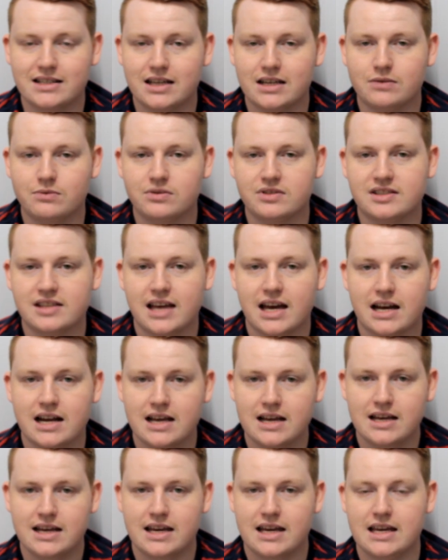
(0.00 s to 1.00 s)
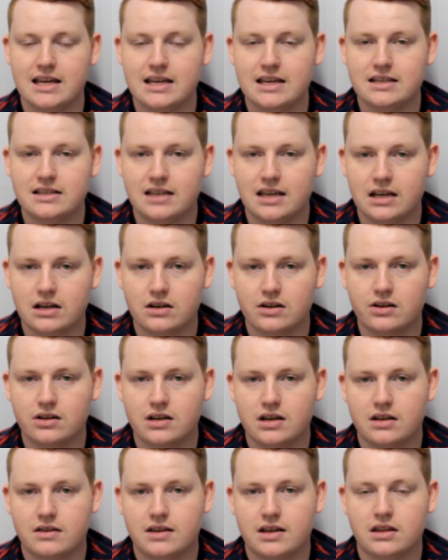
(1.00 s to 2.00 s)
said was that he is
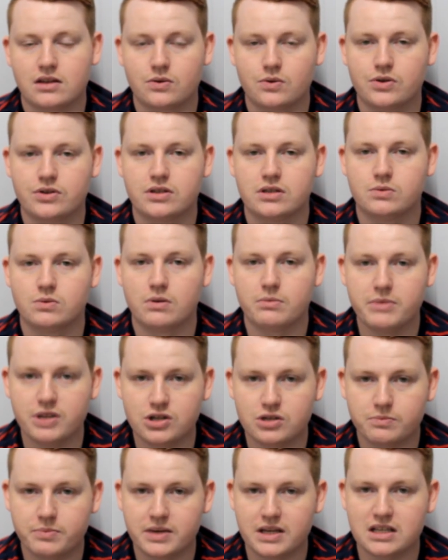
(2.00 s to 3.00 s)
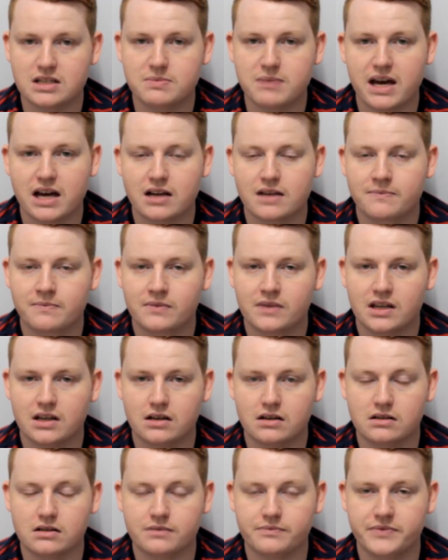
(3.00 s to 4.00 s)
hearing that the Roosters want Mitchell Pearce back.
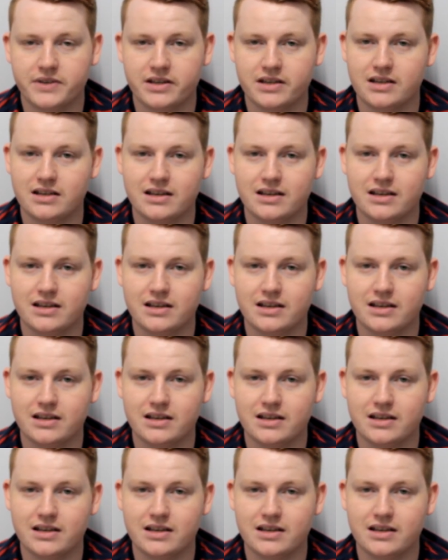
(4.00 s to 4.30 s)
Um,